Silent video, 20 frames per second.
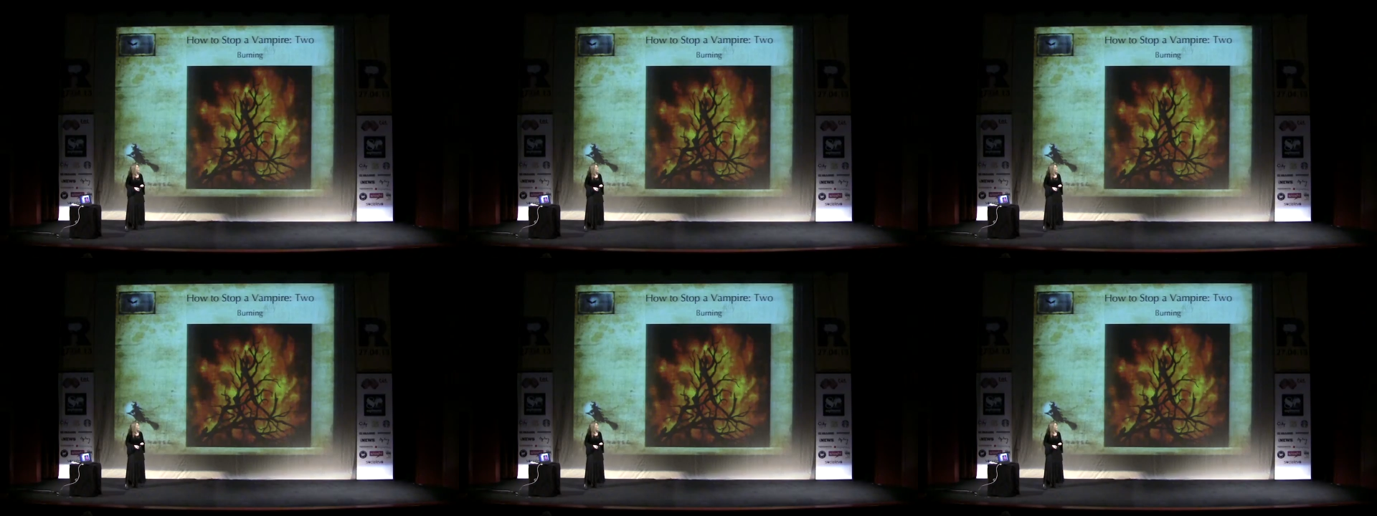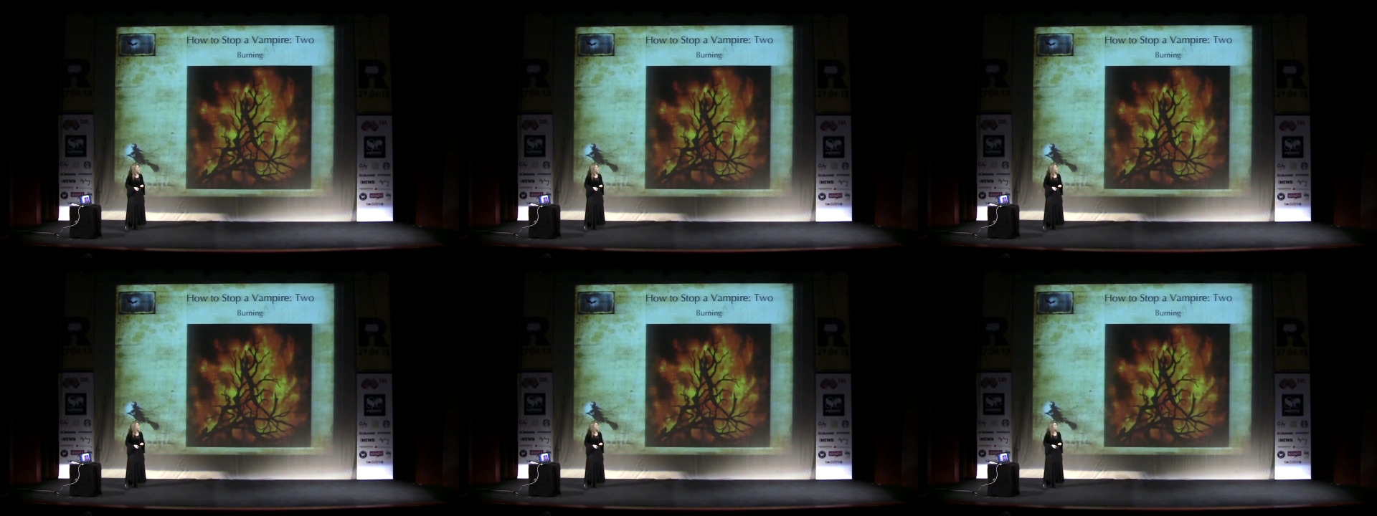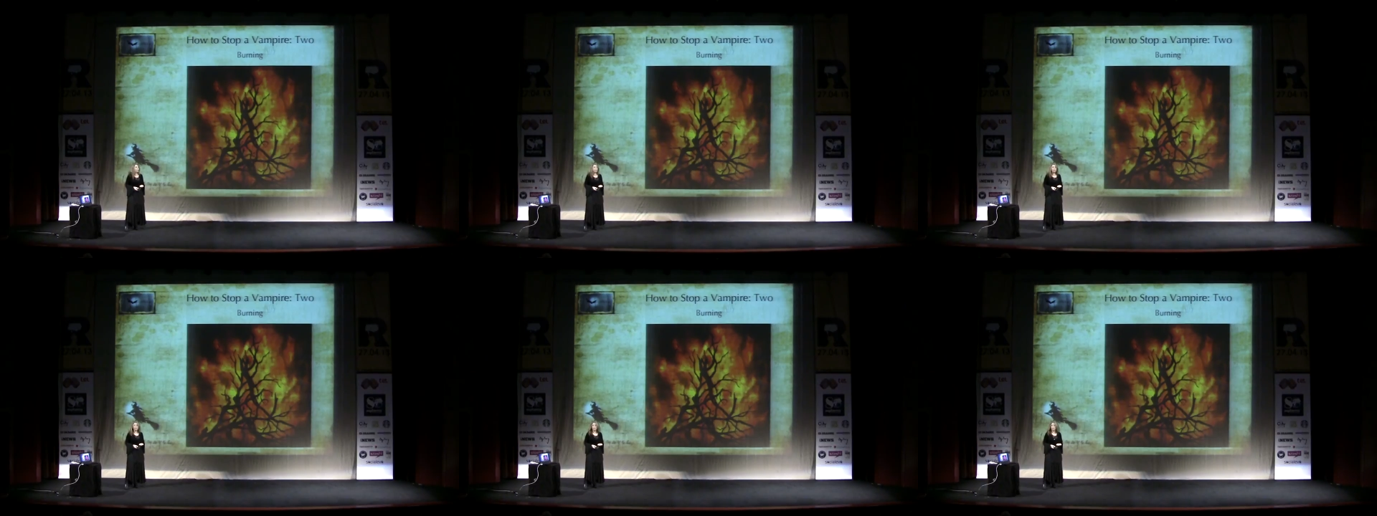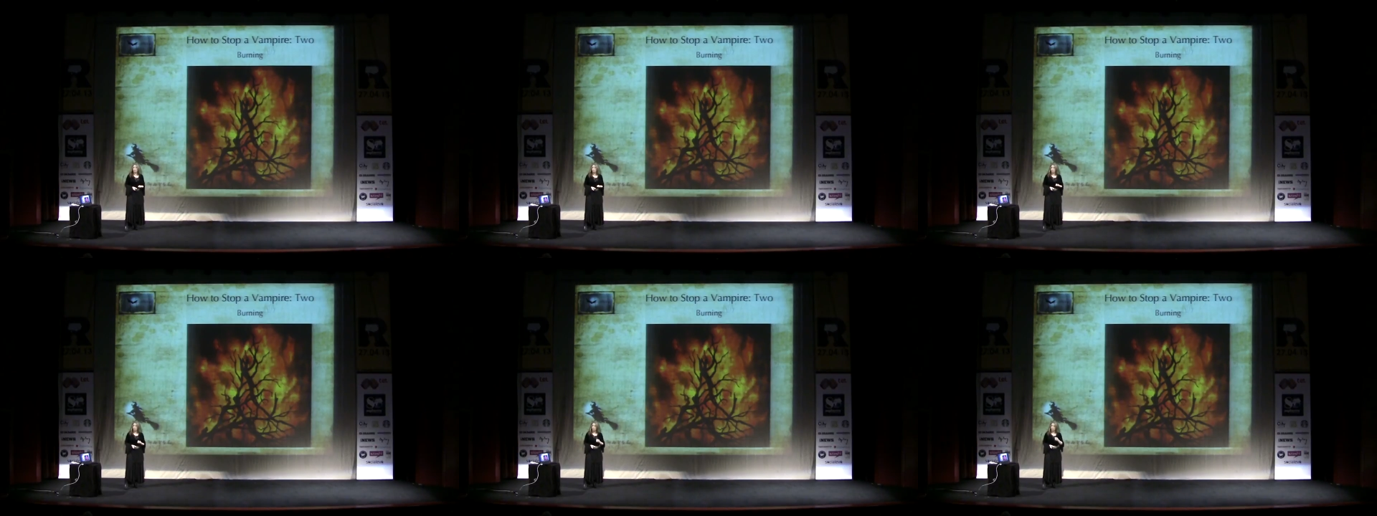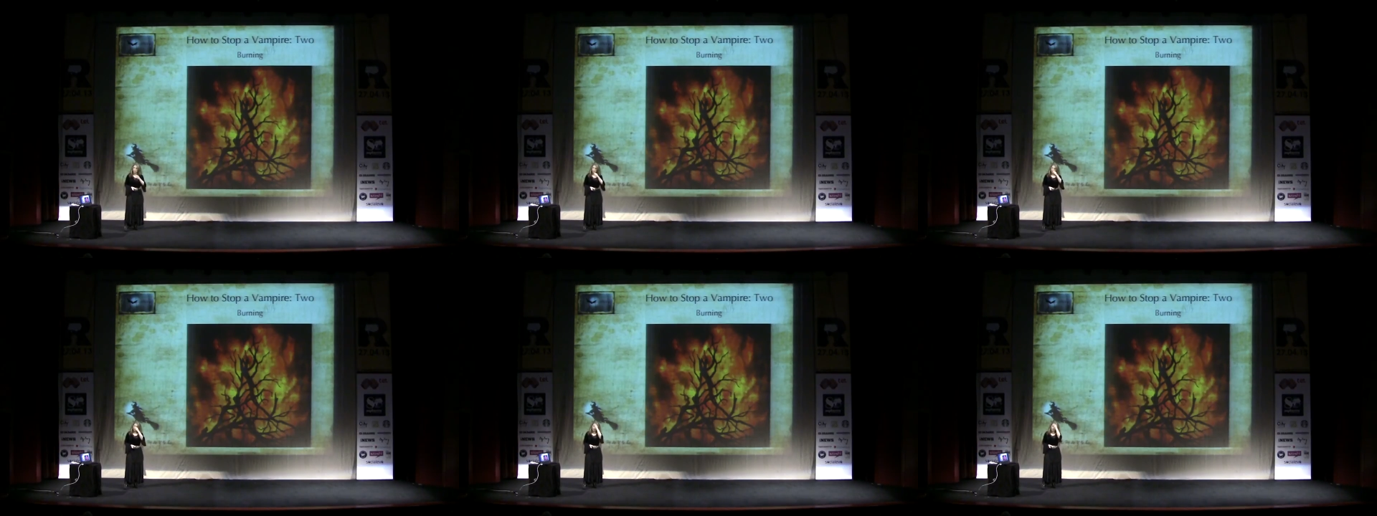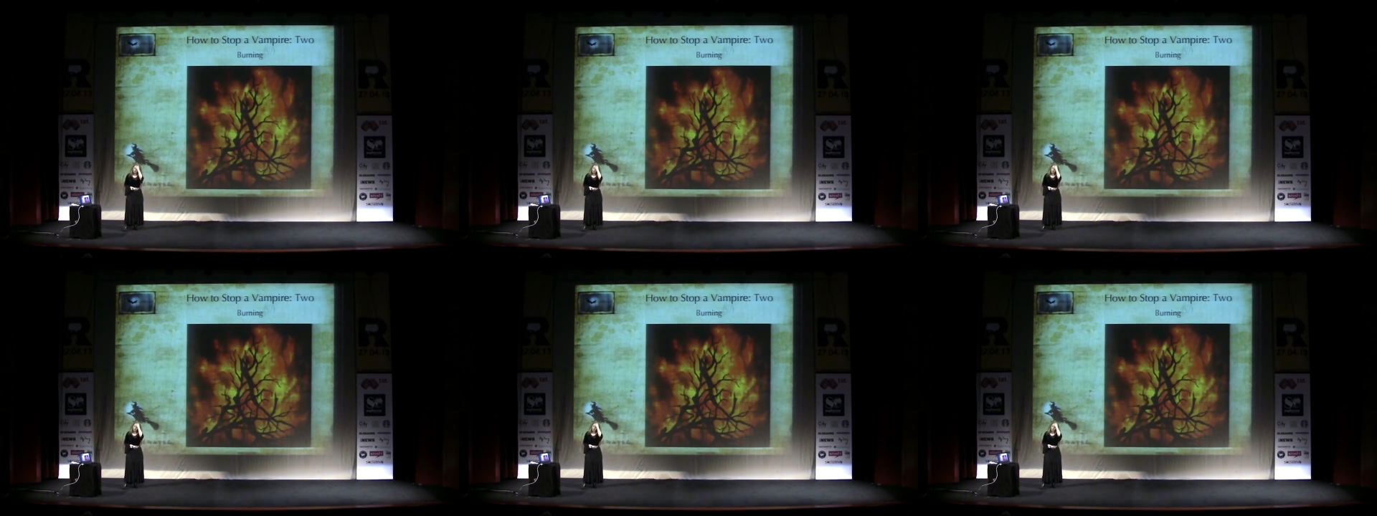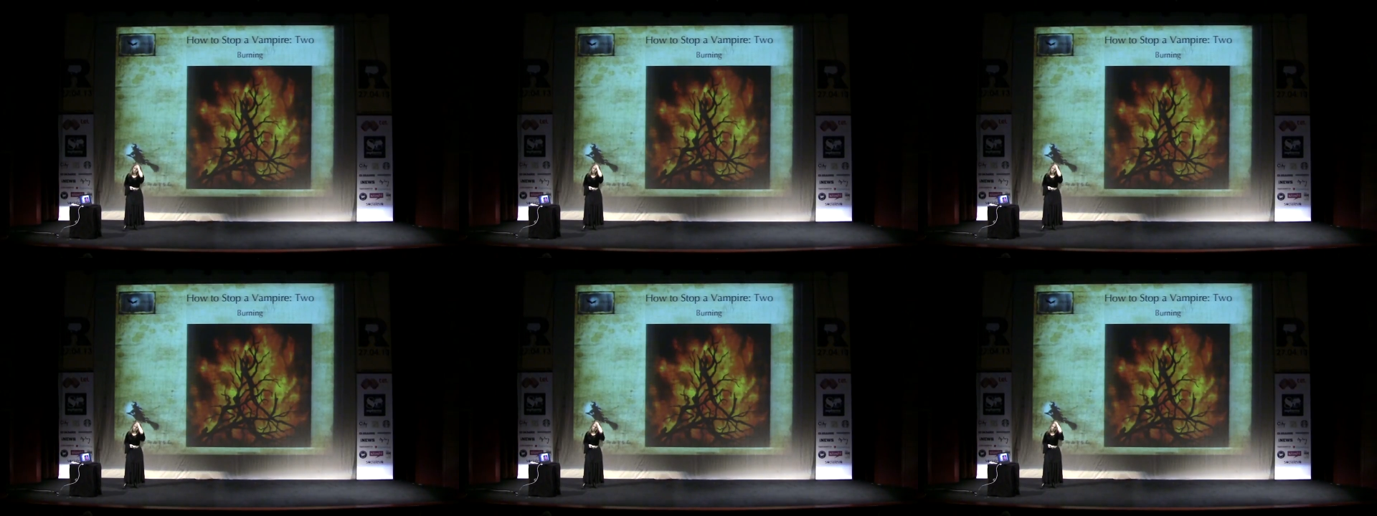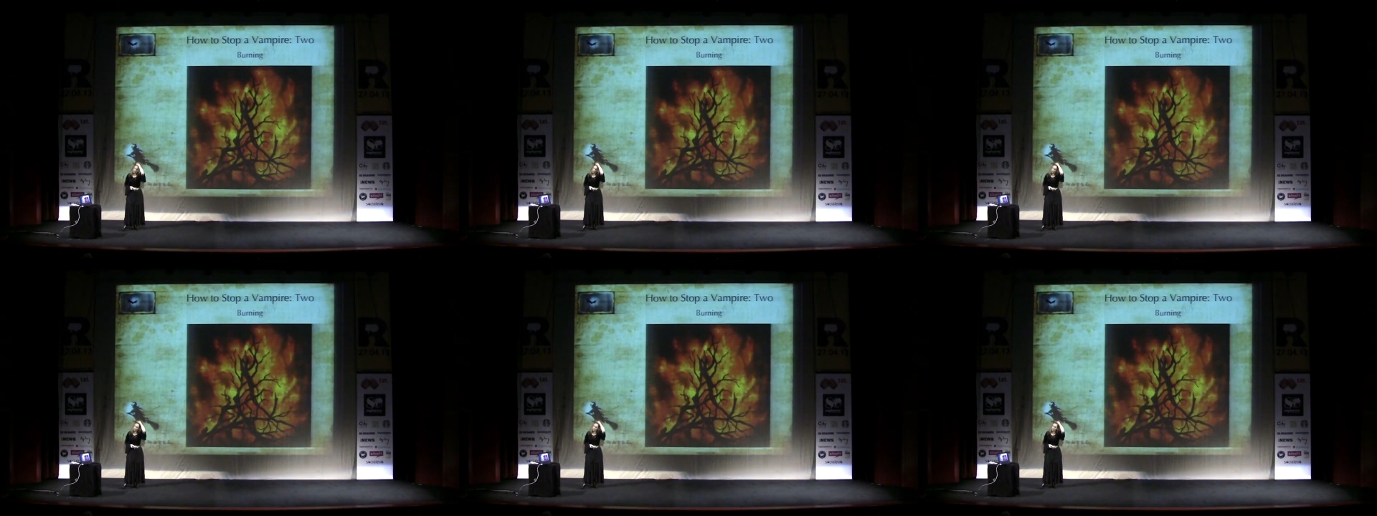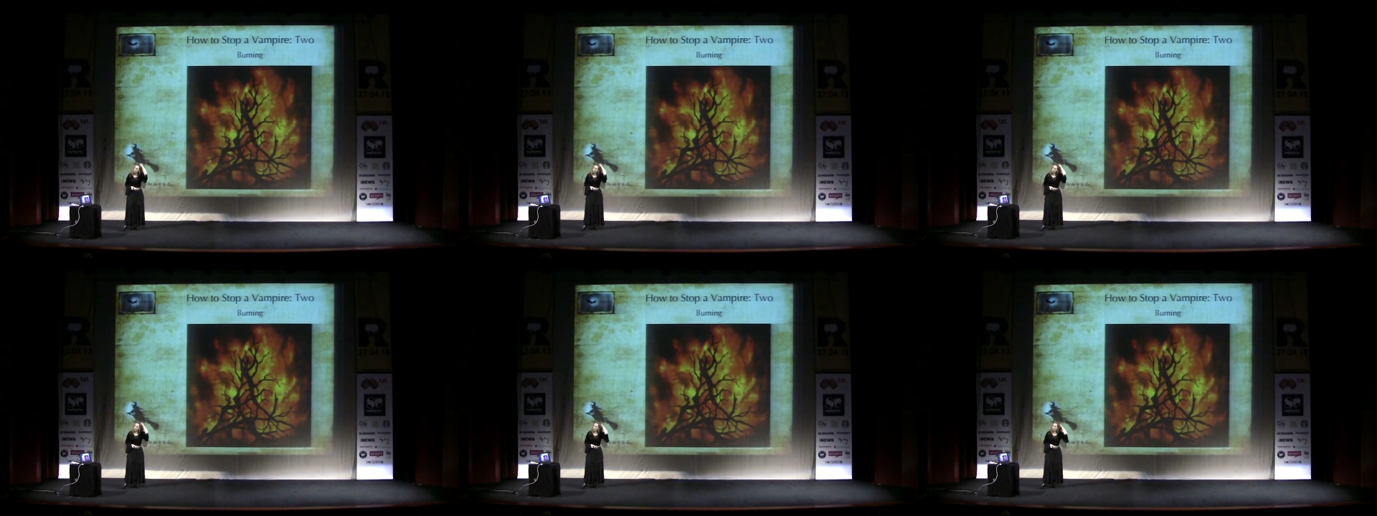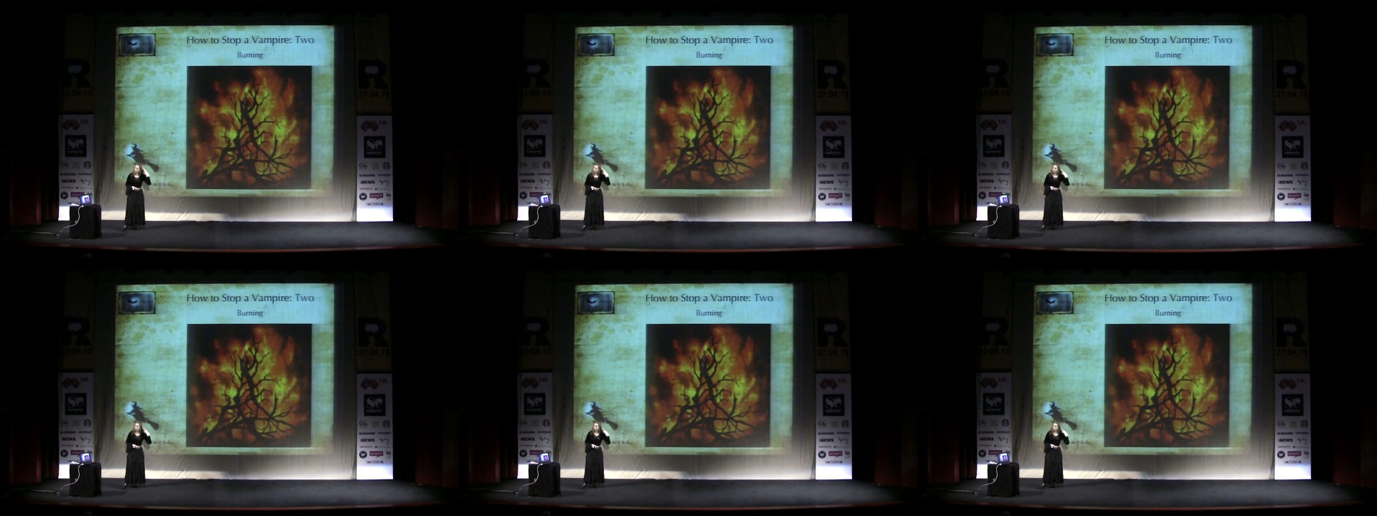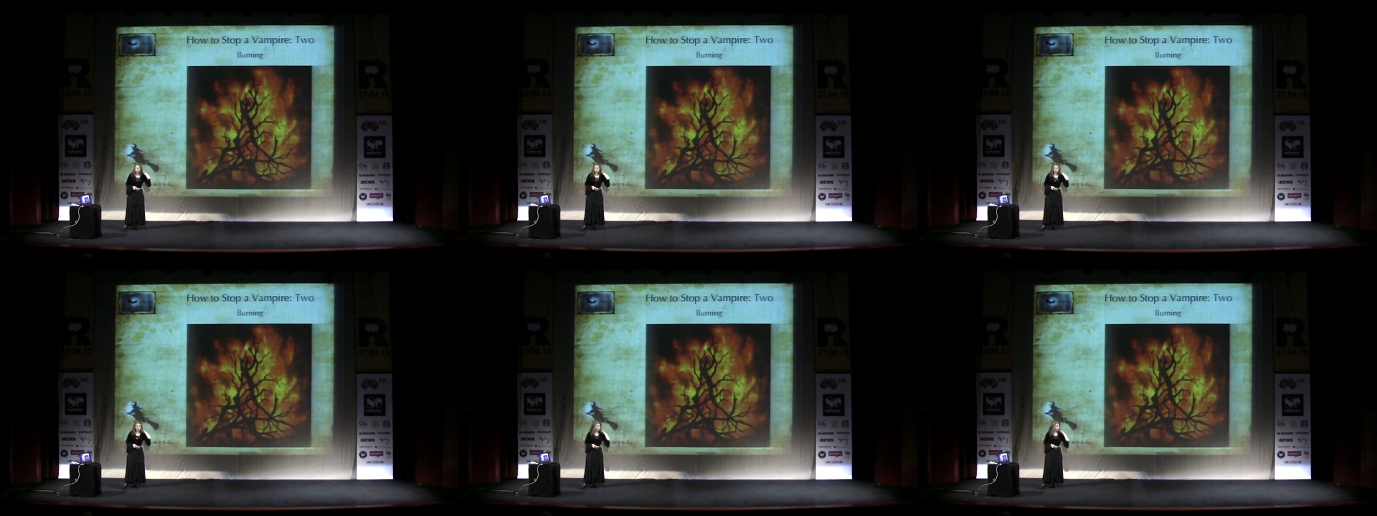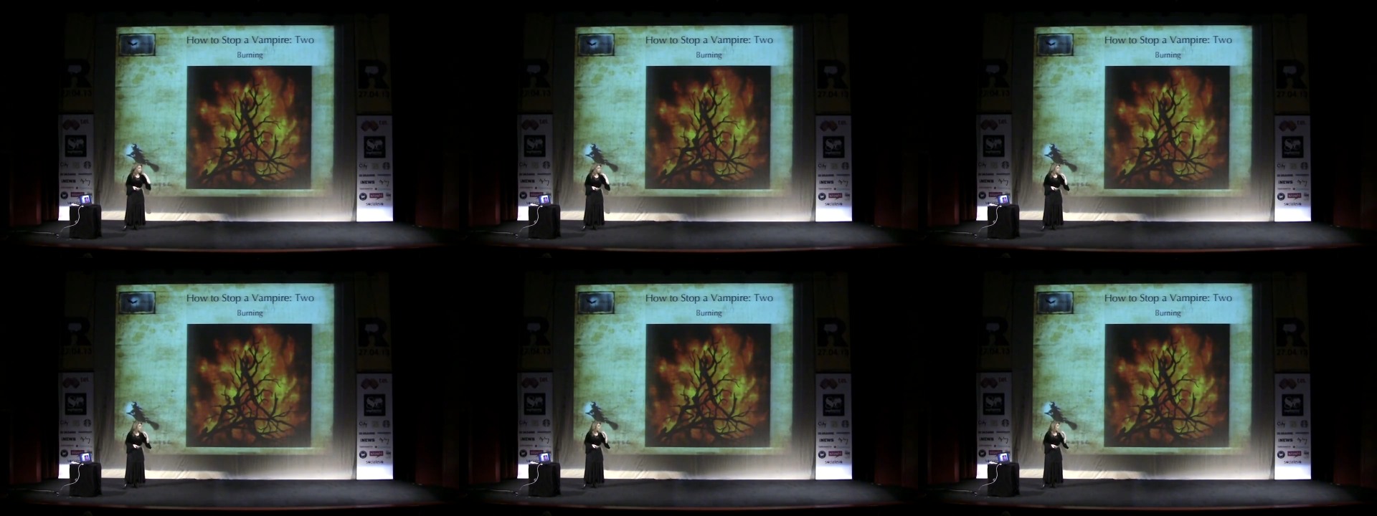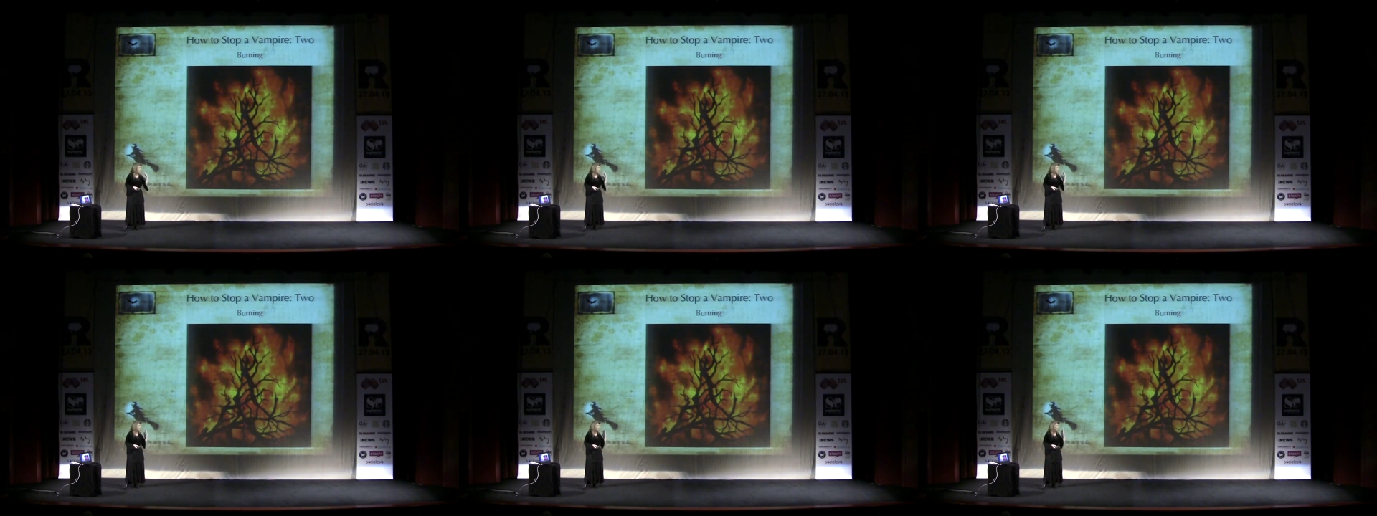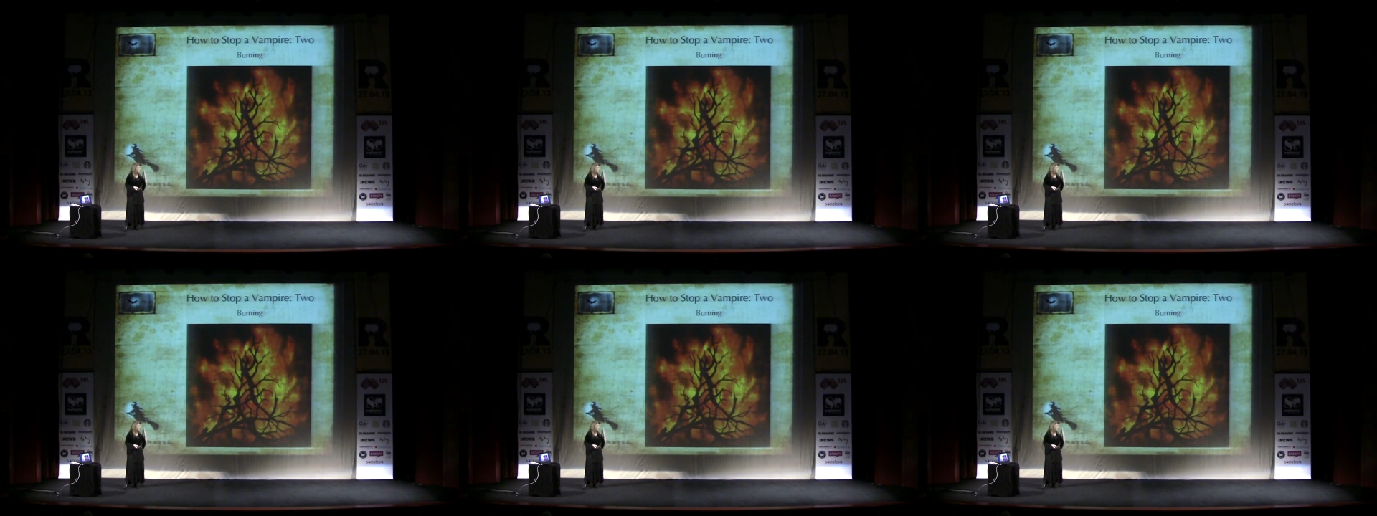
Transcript: (no speaker visible)